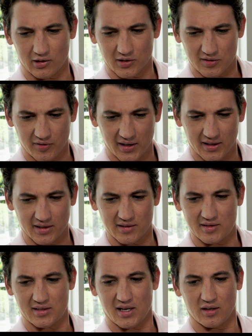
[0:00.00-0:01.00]
Las
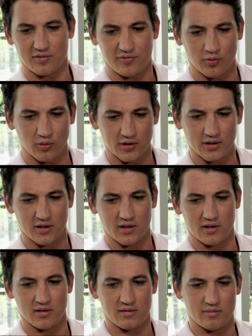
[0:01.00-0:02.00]
Vegas,
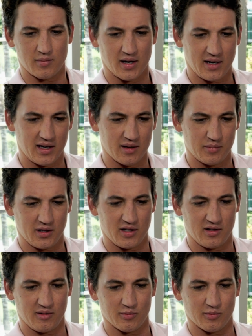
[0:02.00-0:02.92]
California, Miami.